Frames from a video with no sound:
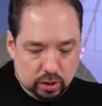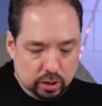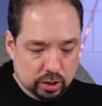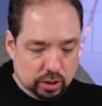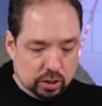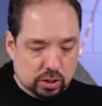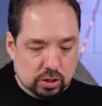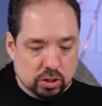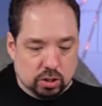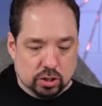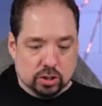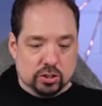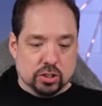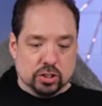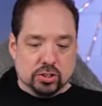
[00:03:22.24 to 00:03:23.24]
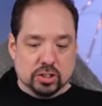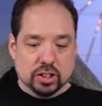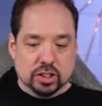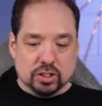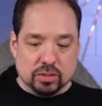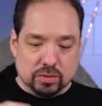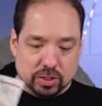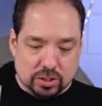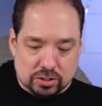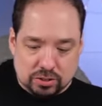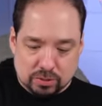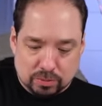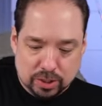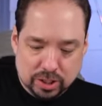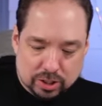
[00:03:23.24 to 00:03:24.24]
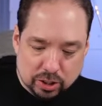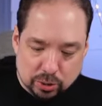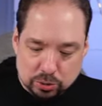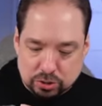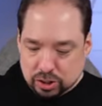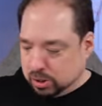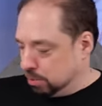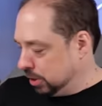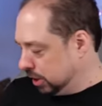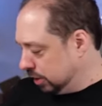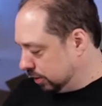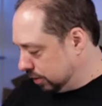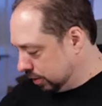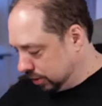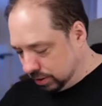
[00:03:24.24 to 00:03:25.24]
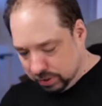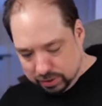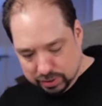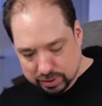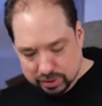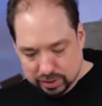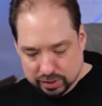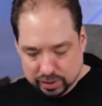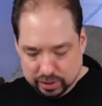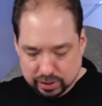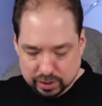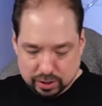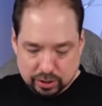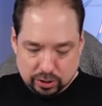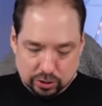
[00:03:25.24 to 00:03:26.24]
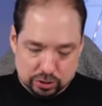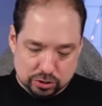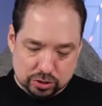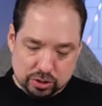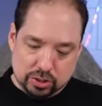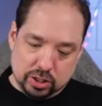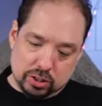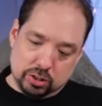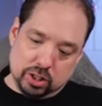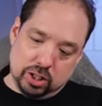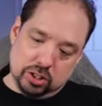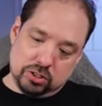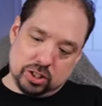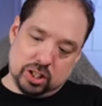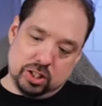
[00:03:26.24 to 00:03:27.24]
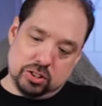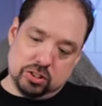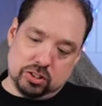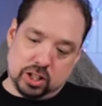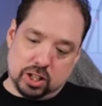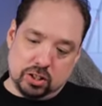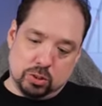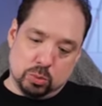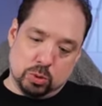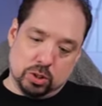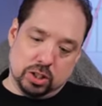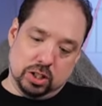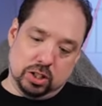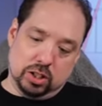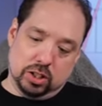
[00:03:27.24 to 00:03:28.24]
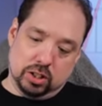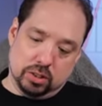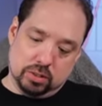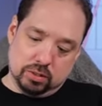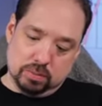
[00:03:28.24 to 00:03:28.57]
Little cards. Let's read those in a minute. Because there is a second one in here.